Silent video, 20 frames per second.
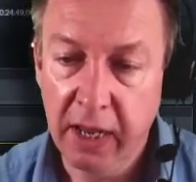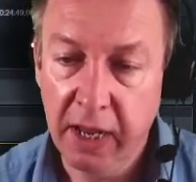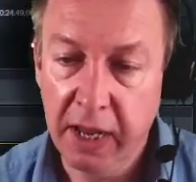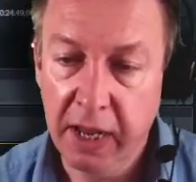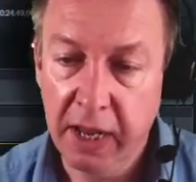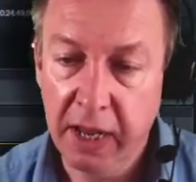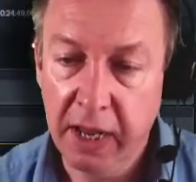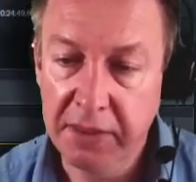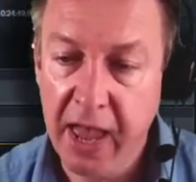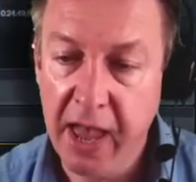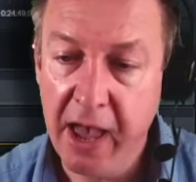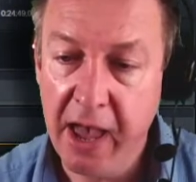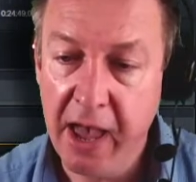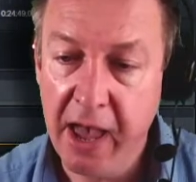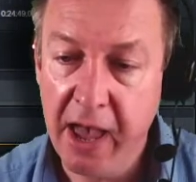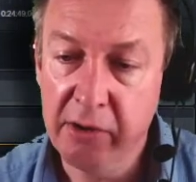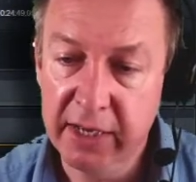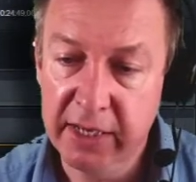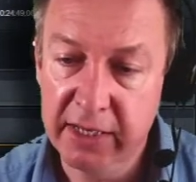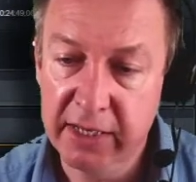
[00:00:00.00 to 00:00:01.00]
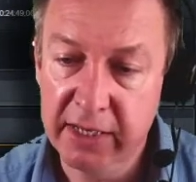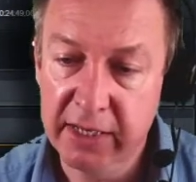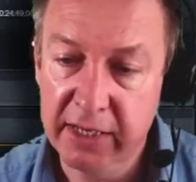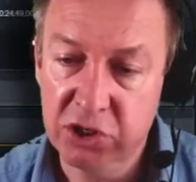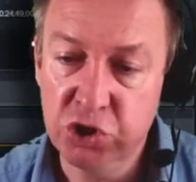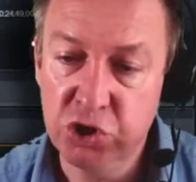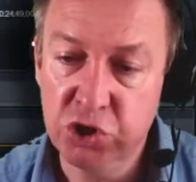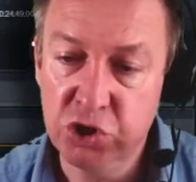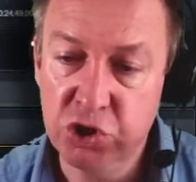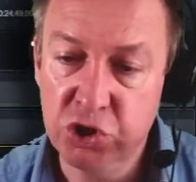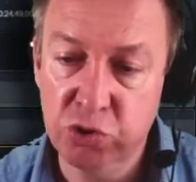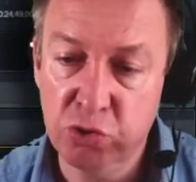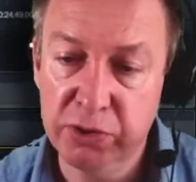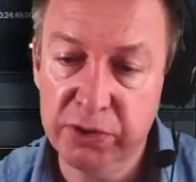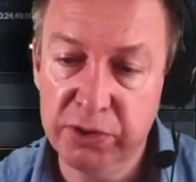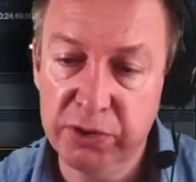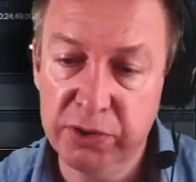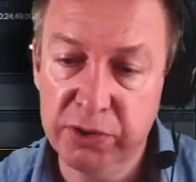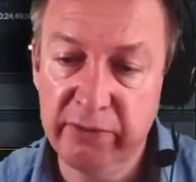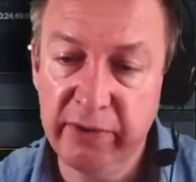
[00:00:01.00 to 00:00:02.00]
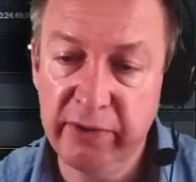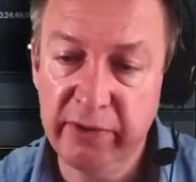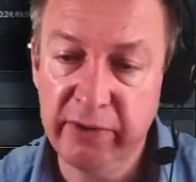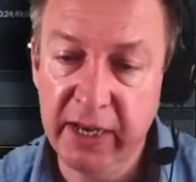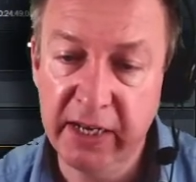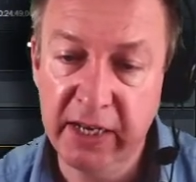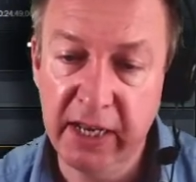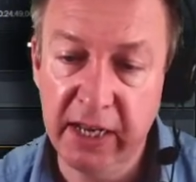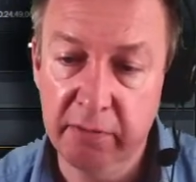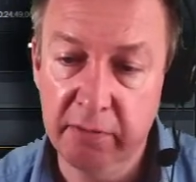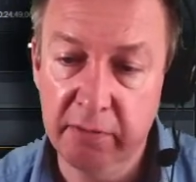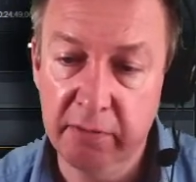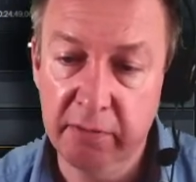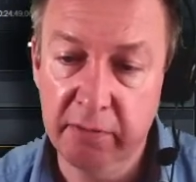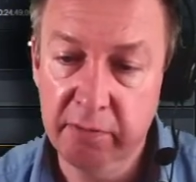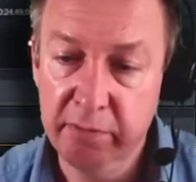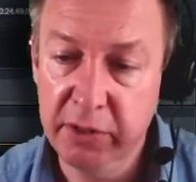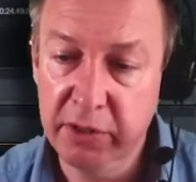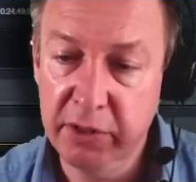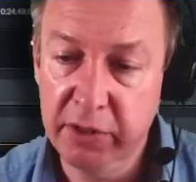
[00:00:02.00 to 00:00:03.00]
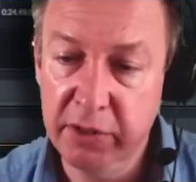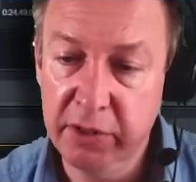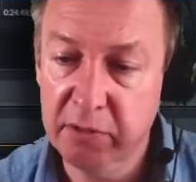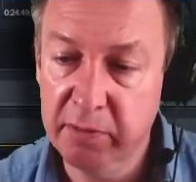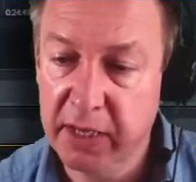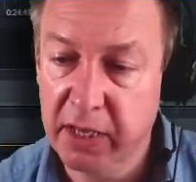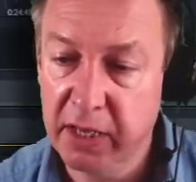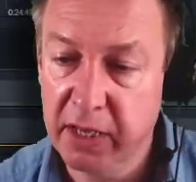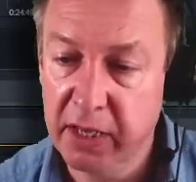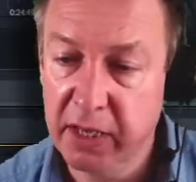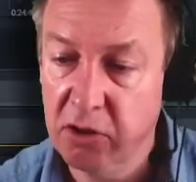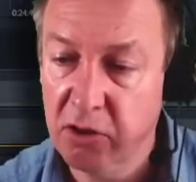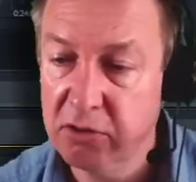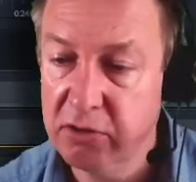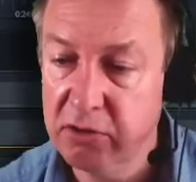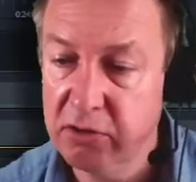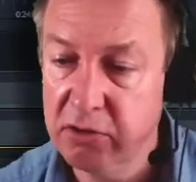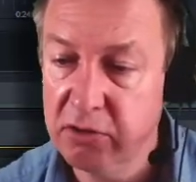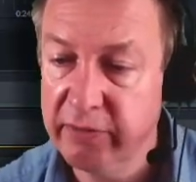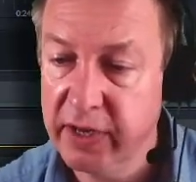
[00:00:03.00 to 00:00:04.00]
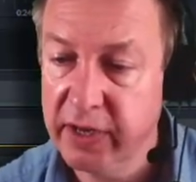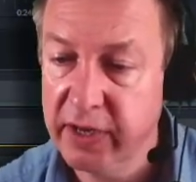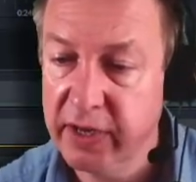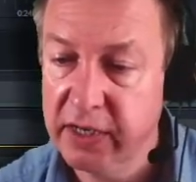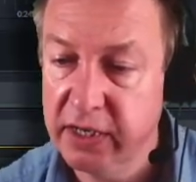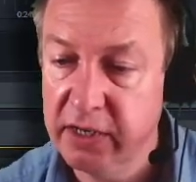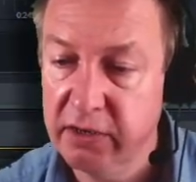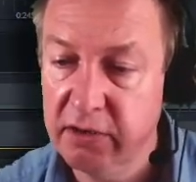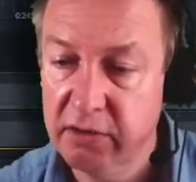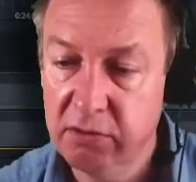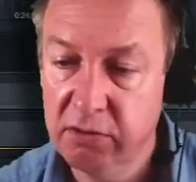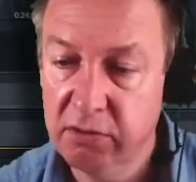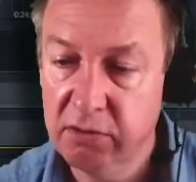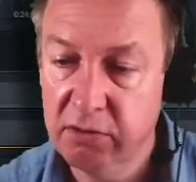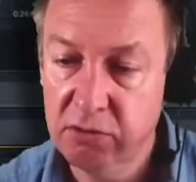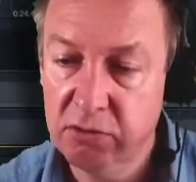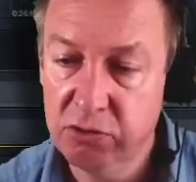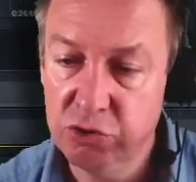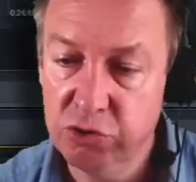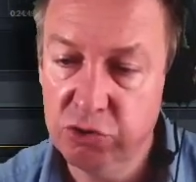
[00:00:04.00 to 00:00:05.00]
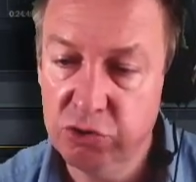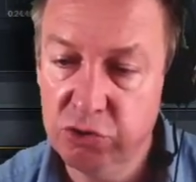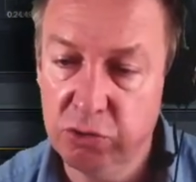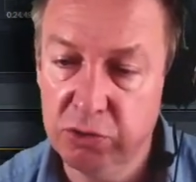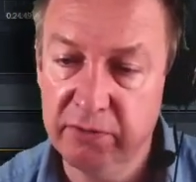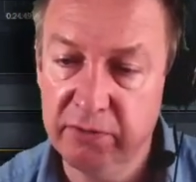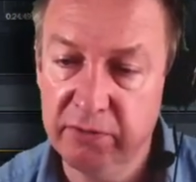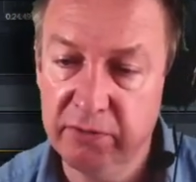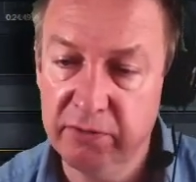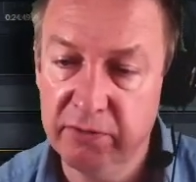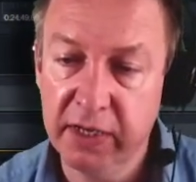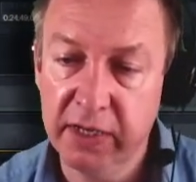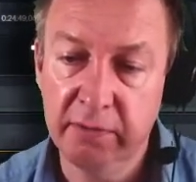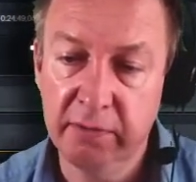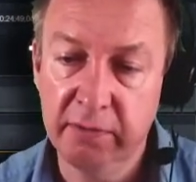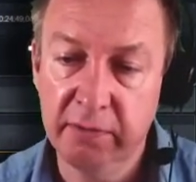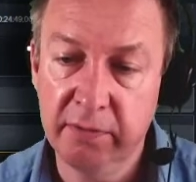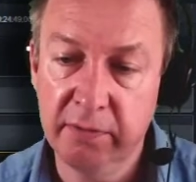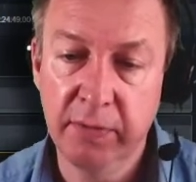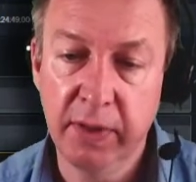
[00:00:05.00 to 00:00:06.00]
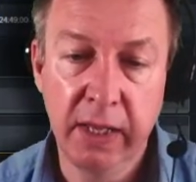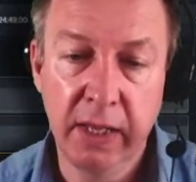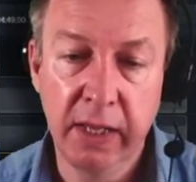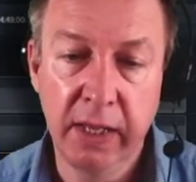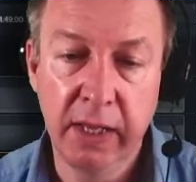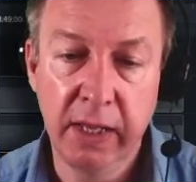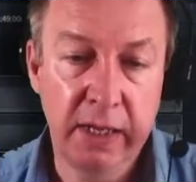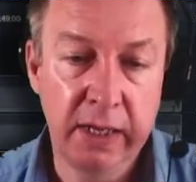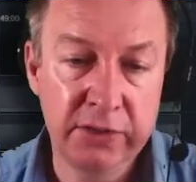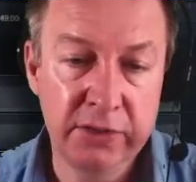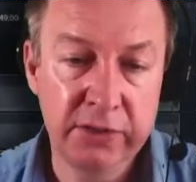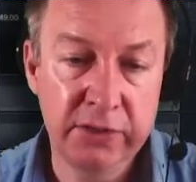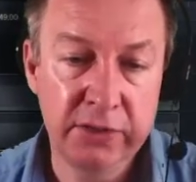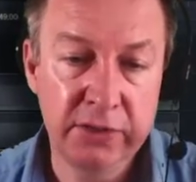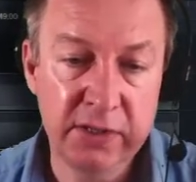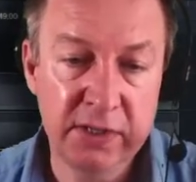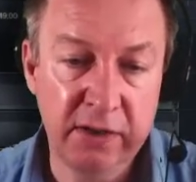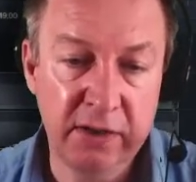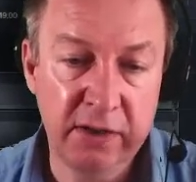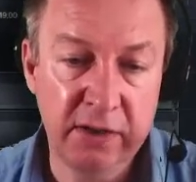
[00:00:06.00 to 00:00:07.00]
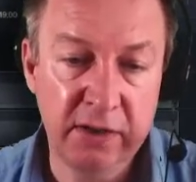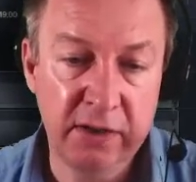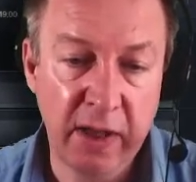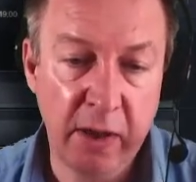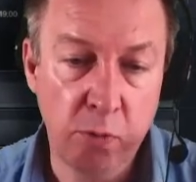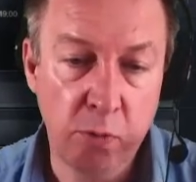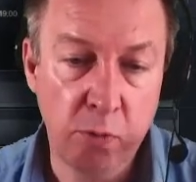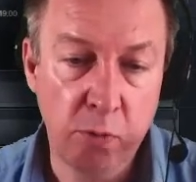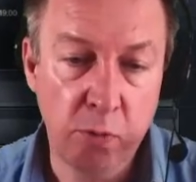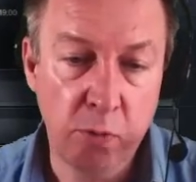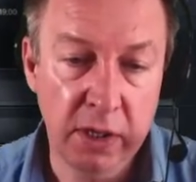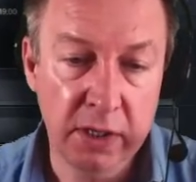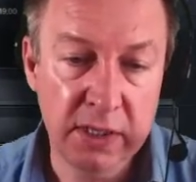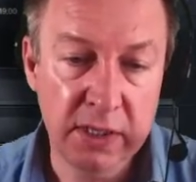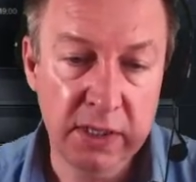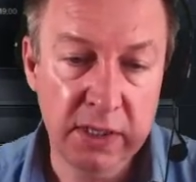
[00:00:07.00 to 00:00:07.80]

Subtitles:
And now it's a shorter fade in. But you can make a longer fade in or a shorter fade in. Let's just see if that works.